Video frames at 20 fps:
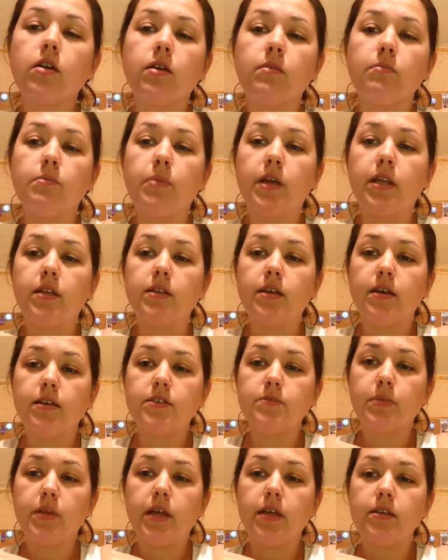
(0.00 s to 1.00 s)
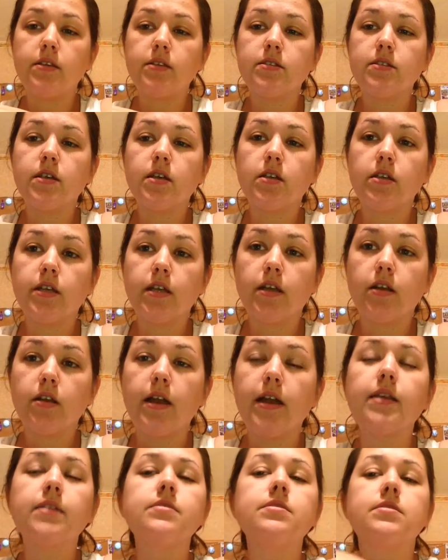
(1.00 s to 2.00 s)
but it does blend into clear,
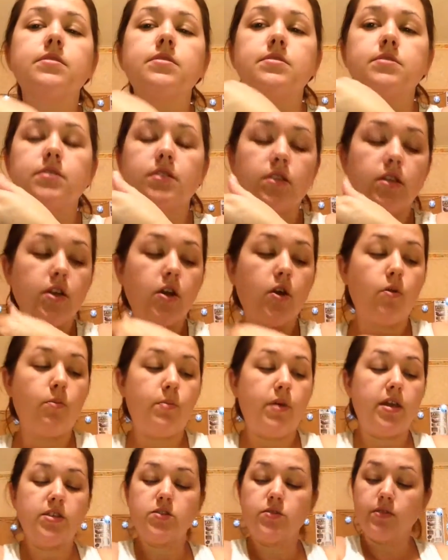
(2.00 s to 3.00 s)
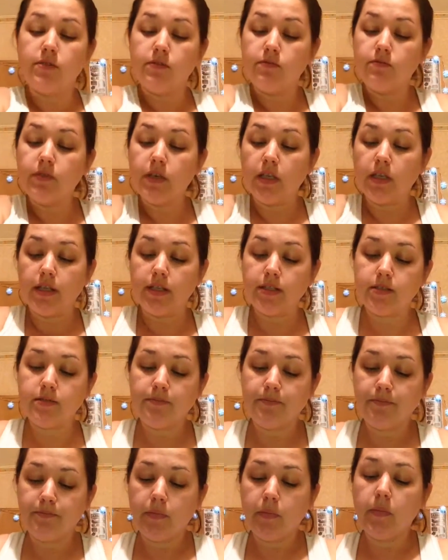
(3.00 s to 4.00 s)
and it's a silicone base. You can feel it.
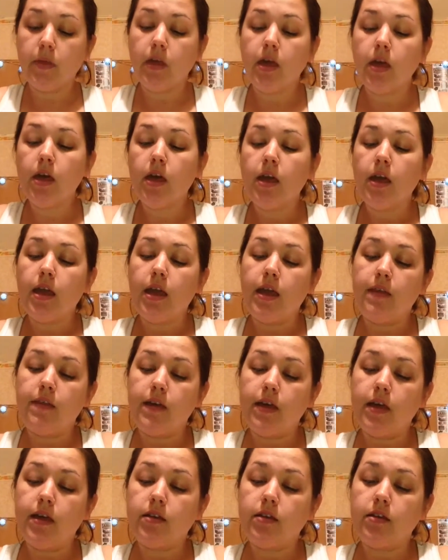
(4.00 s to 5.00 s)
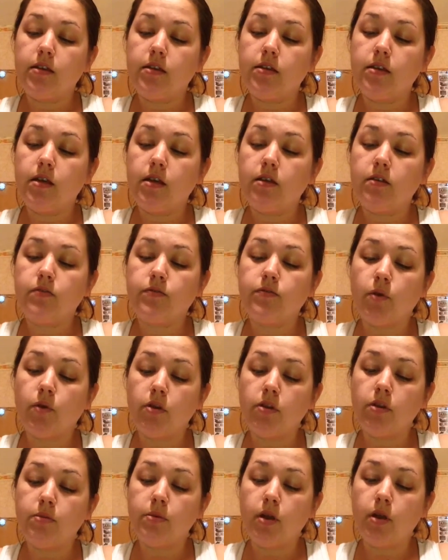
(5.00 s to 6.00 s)
And then the For
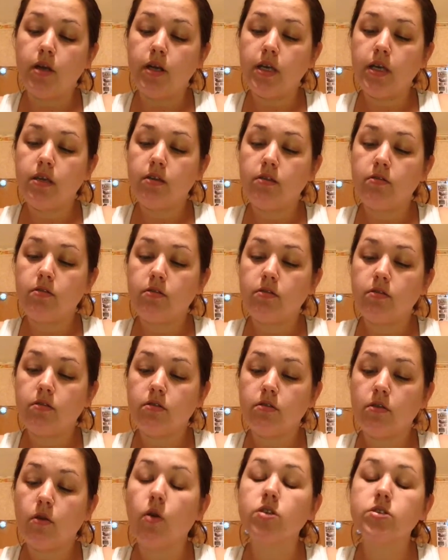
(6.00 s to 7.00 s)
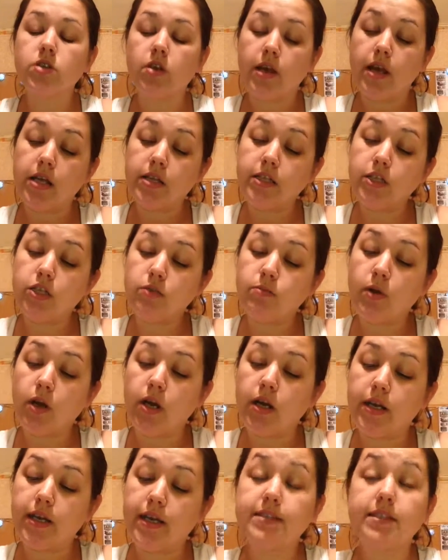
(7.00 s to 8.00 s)
the Party, or sorry, A Little
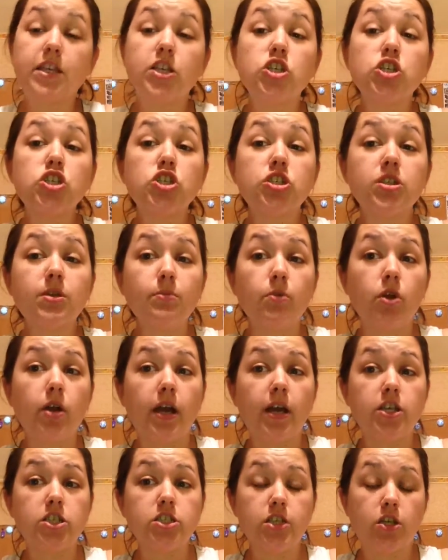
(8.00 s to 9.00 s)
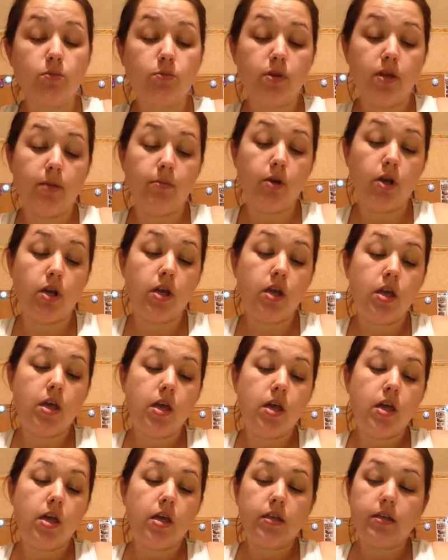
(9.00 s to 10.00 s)
Party, is a shimmer eyeshadow primer.
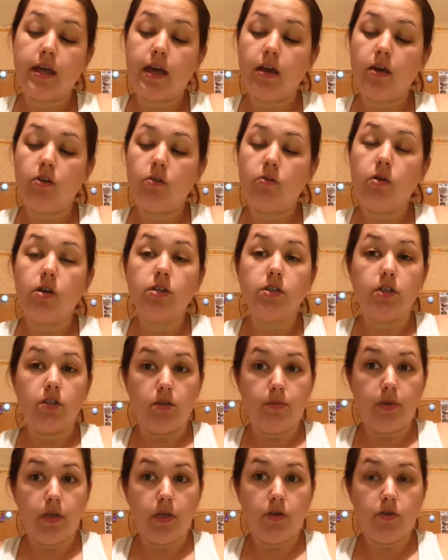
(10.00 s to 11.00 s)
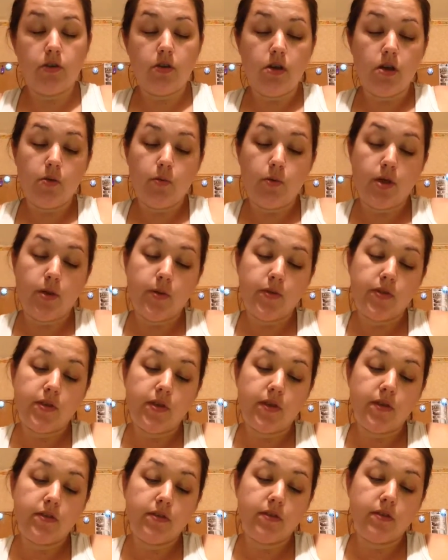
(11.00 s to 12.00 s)
Now, a little bit goes a long way with
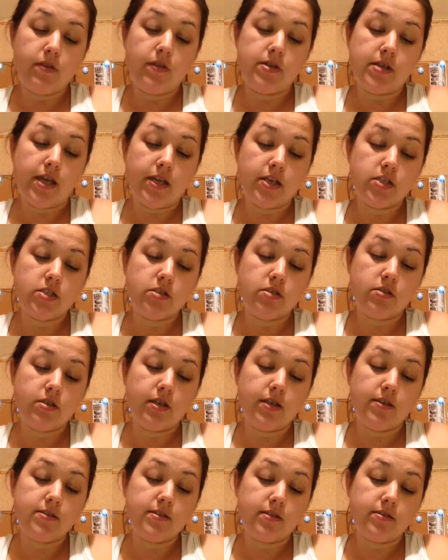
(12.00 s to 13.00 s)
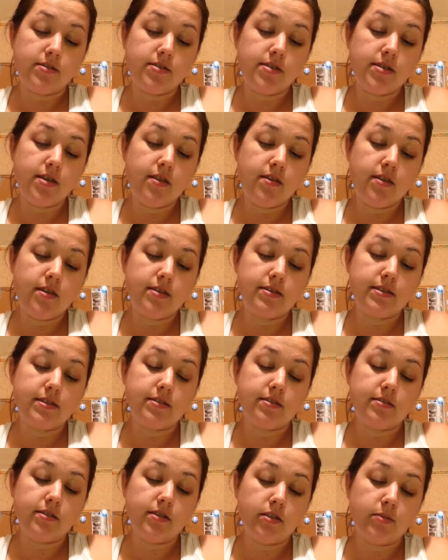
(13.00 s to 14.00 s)
this. The texture, the consistency of this is
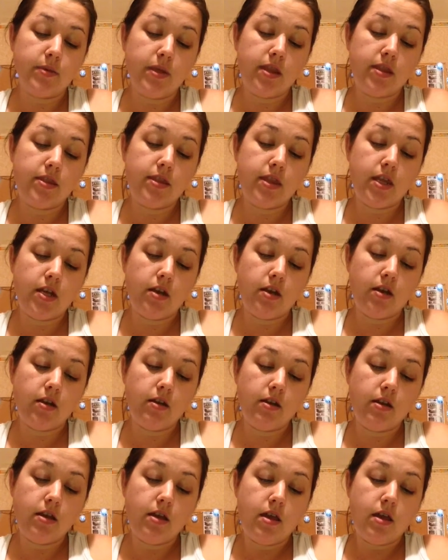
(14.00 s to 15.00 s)
a little bit thinner,